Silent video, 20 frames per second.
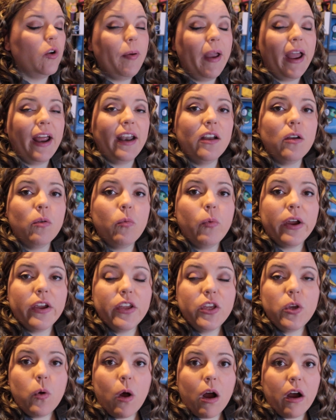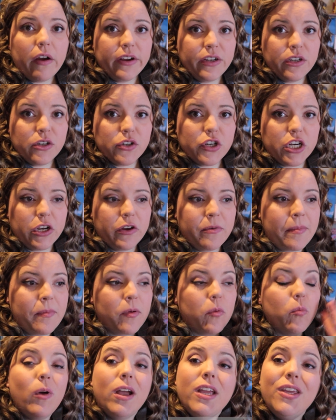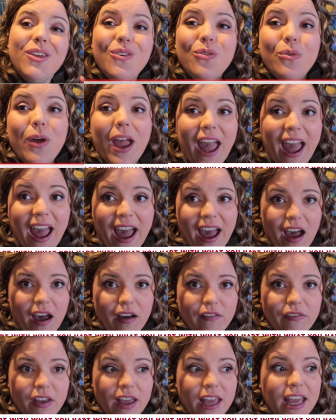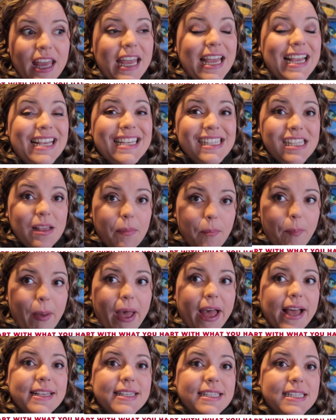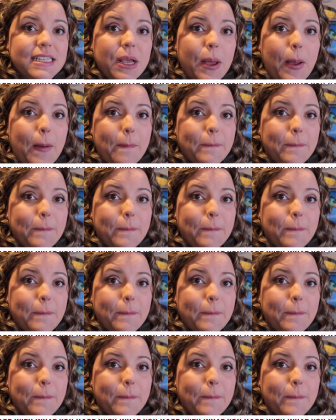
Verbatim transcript: No matter where you are in your journey, remember what you have is the best